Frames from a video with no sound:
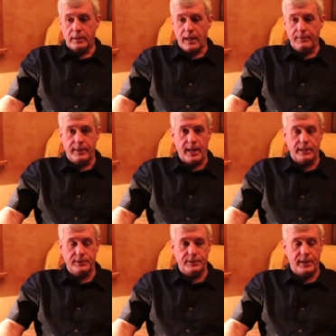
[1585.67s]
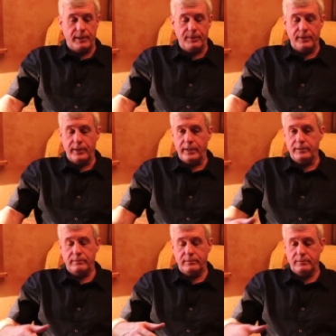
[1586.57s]
kamikazes came in.
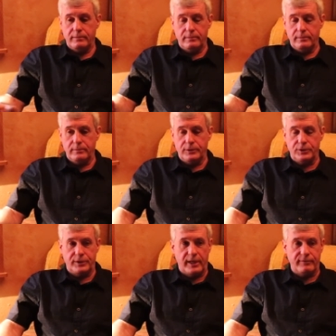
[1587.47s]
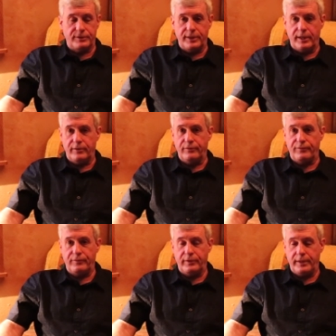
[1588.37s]
They just devastated the
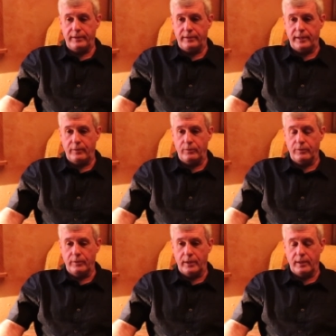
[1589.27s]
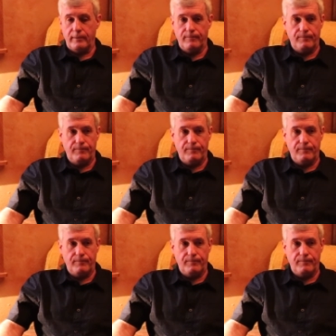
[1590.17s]
fleet. They were uh,